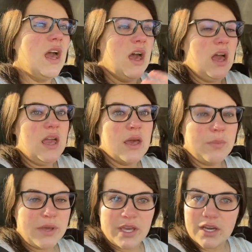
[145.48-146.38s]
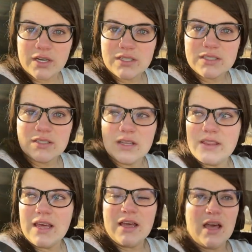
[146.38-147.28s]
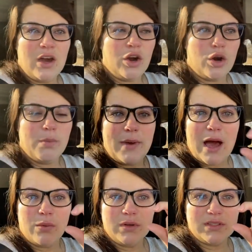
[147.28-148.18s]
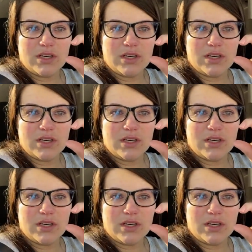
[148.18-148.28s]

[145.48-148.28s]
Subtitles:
it appears that her bowels